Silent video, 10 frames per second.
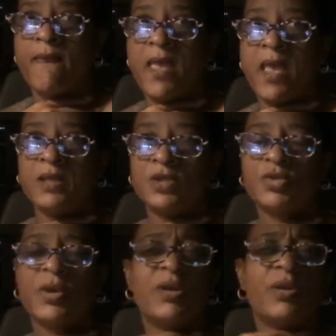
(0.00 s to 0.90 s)
And
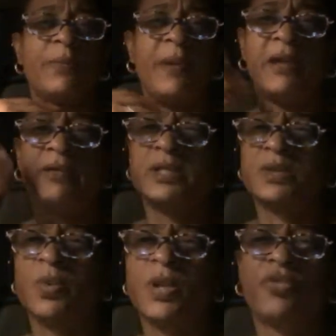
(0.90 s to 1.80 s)
so I know the
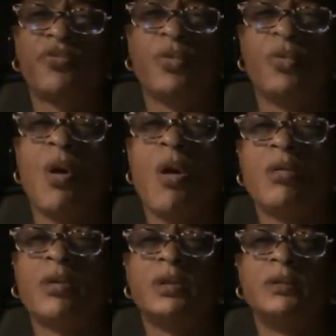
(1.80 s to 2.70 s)
parents went through
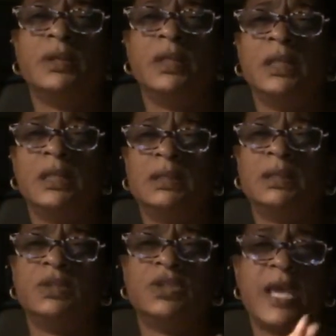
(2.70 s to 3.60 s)
all the
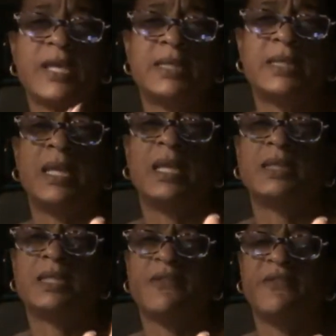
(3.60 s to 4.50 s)
testing
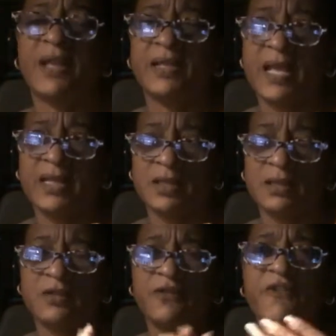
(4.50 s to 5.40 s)
and stuff like that
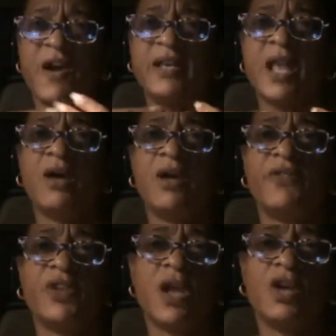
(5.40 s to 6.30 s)
to find out if
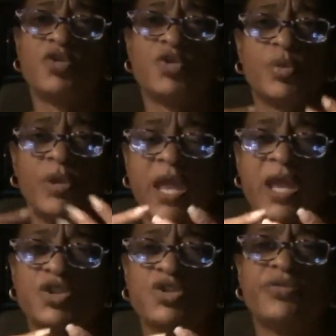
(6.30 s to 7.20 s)
the nodules were
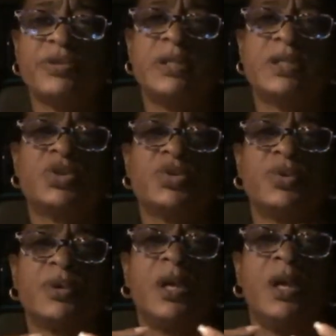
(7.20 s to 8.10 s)
cancerous
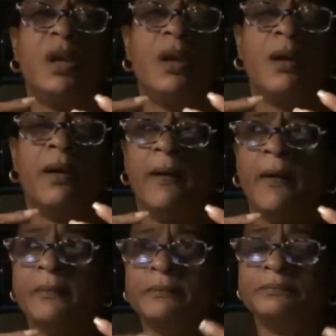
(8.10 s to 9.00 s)
or,
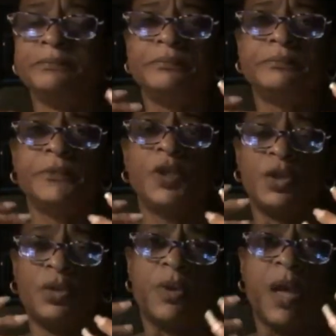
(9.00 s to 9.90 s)
you
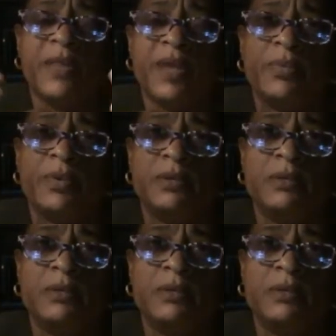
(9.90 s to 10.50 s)
know, how they would,